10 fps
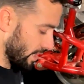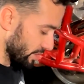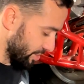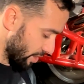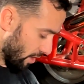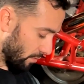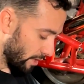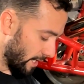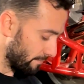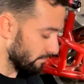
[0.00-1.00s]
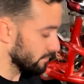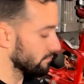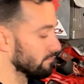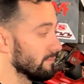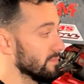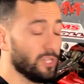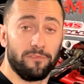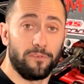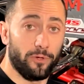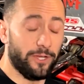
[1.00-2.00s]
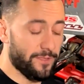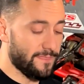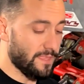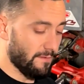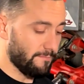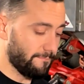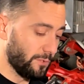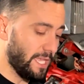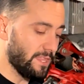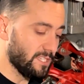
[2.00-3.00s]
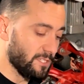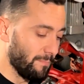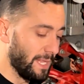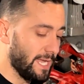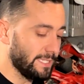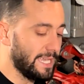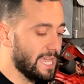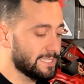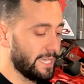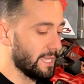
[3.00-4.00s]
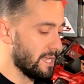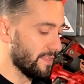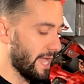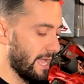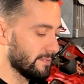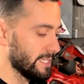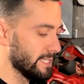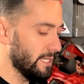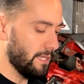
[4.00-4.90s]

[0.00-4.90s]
So don't forget the supplied gasket on the housing,